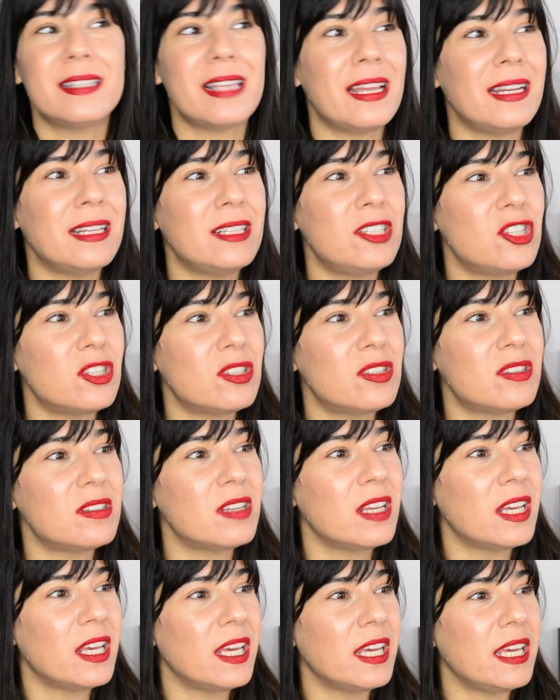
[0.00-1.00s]
and it just
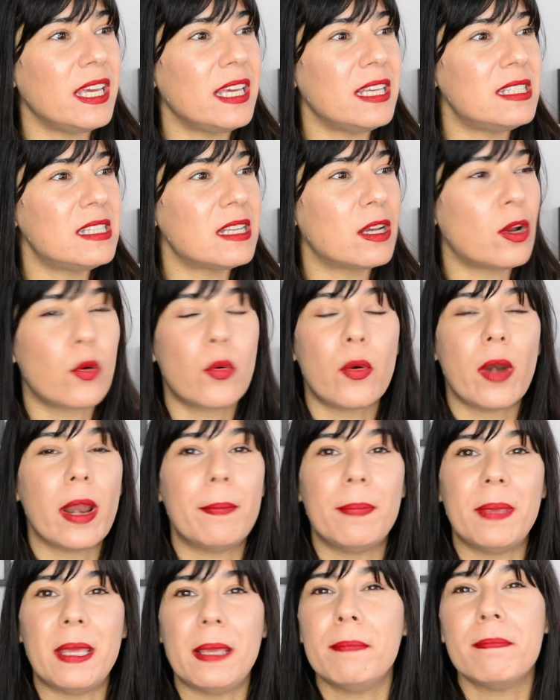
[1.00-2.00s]
is a
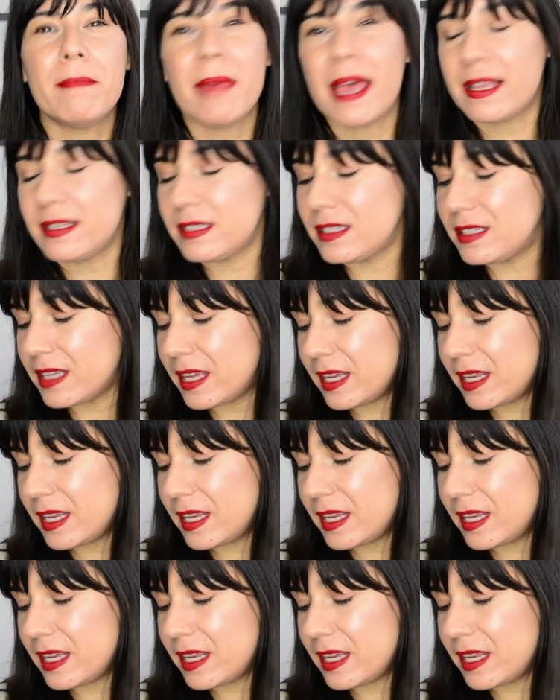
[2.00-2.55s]
crepey mess.